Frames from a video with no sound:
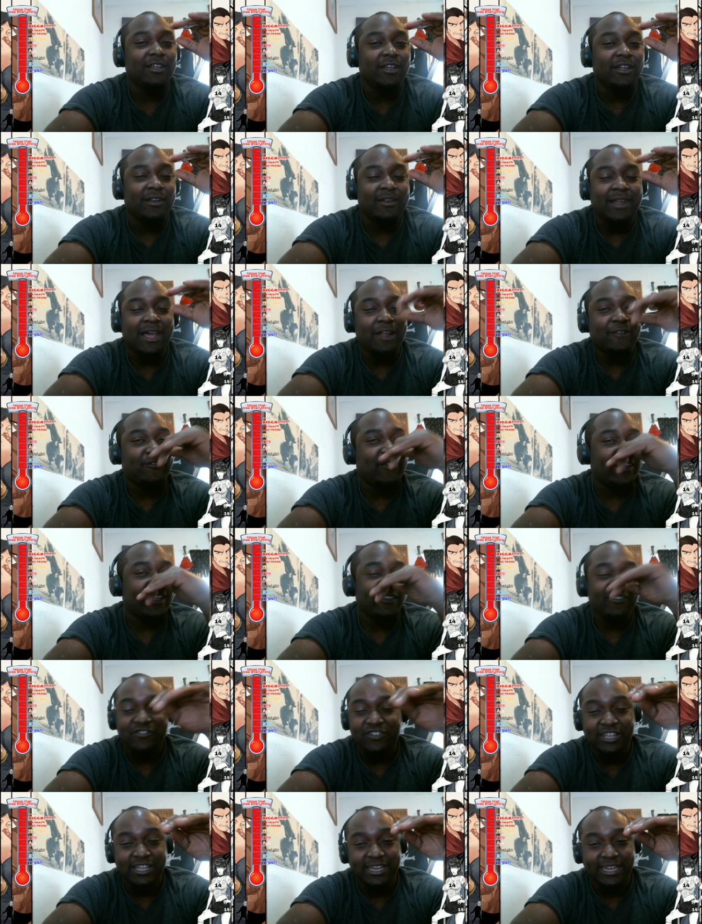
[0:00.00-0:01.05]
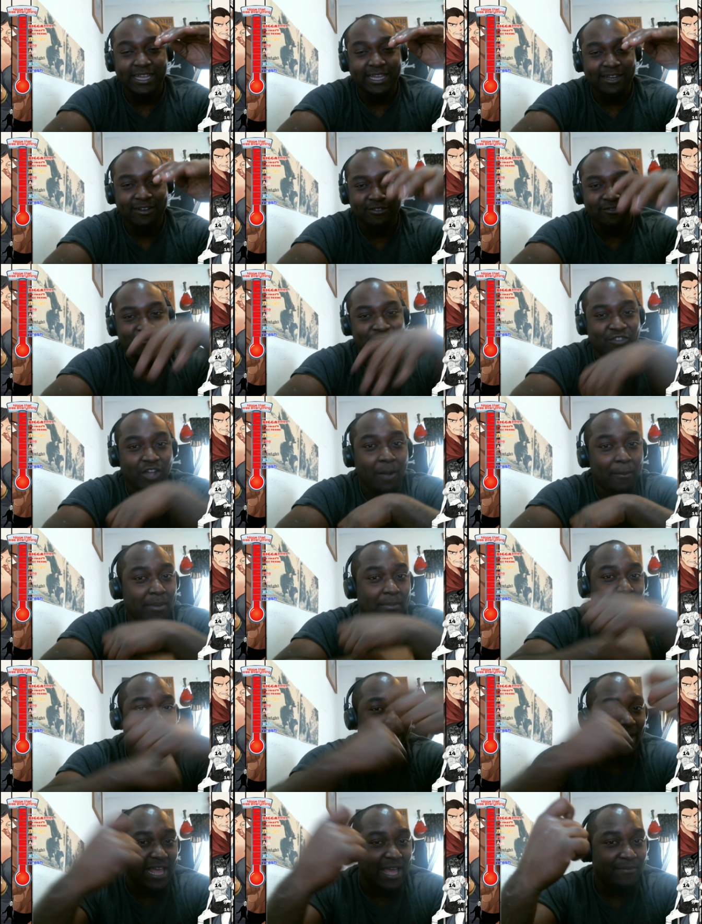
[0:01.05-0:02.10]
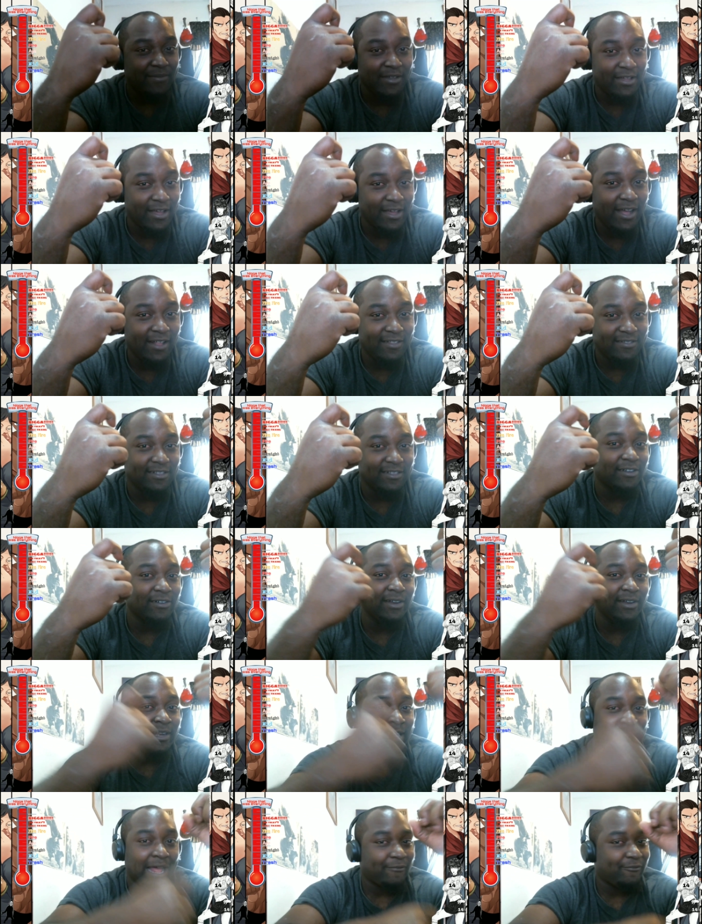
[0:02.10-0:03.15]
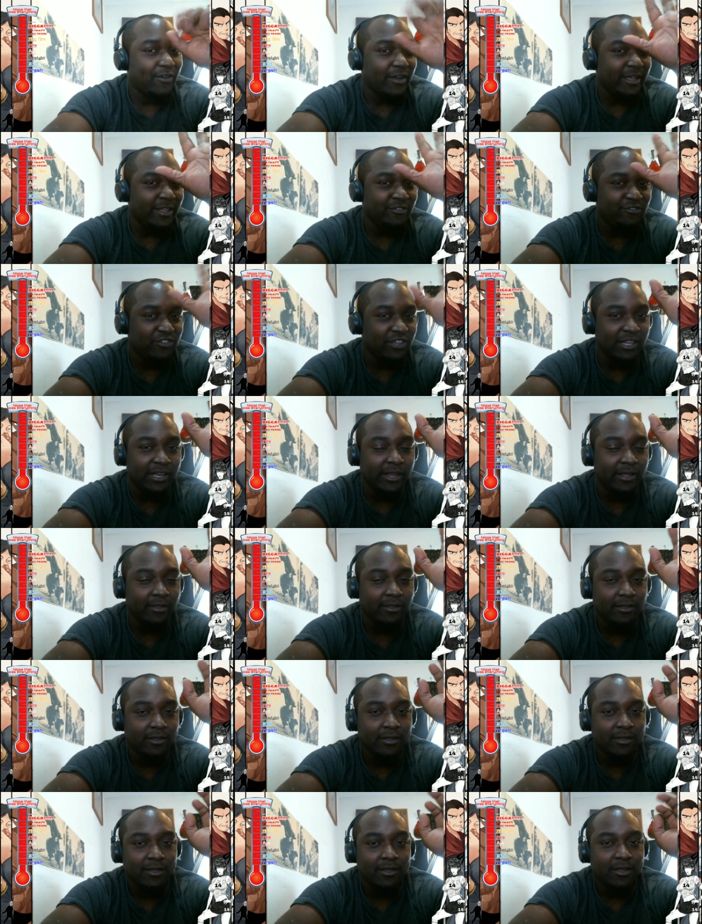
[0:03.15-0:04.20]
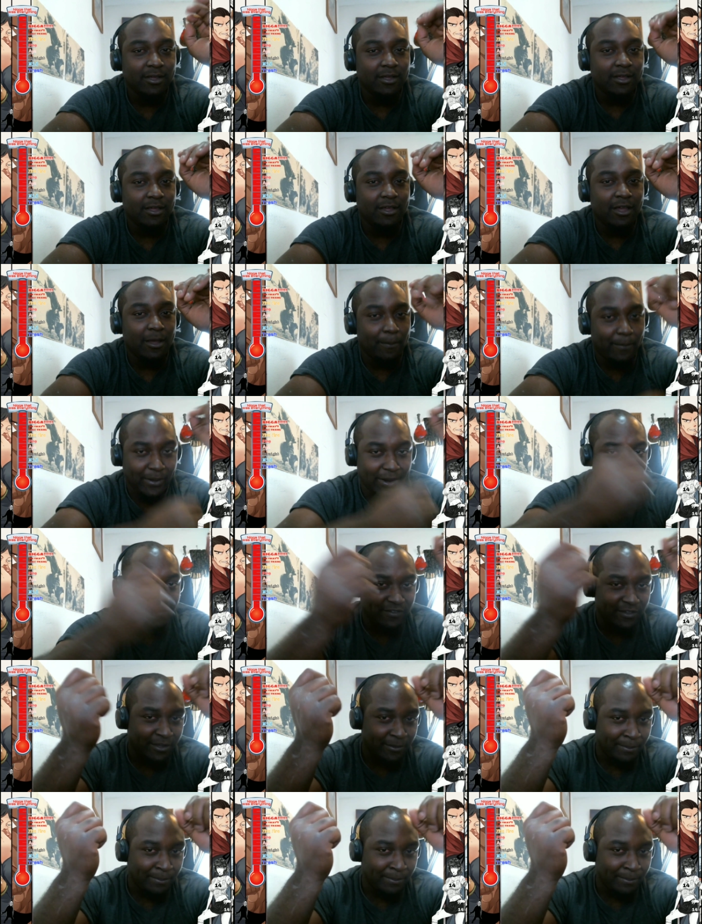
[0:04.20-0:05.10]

not fucking cheating, and Zombie Man having guns, literally not fucking cheating, compared to